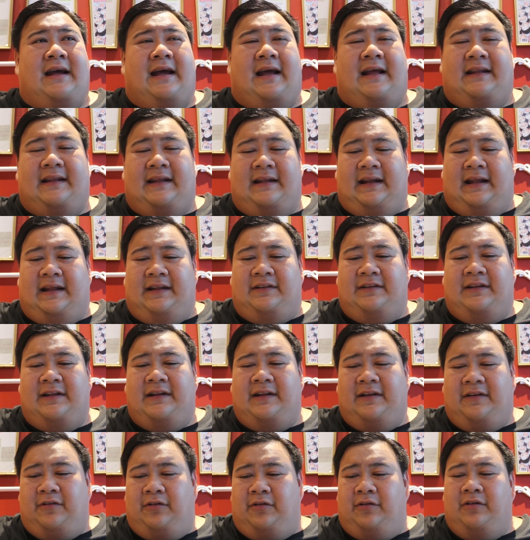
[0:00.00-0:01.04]
And then I
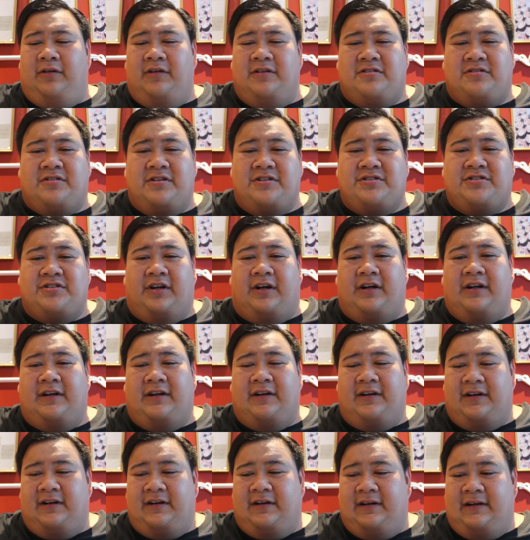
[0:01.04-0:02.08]
did a Google search on
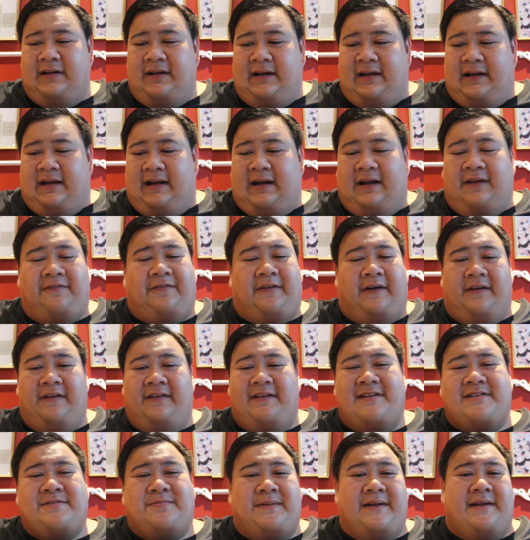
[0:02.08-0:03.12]
her, and I found
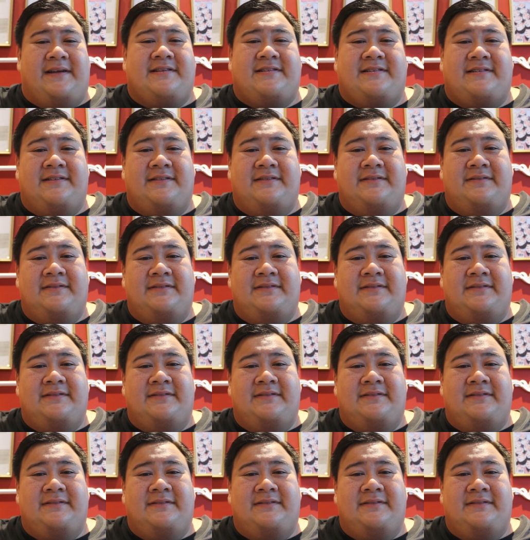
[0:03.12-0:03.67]
this place.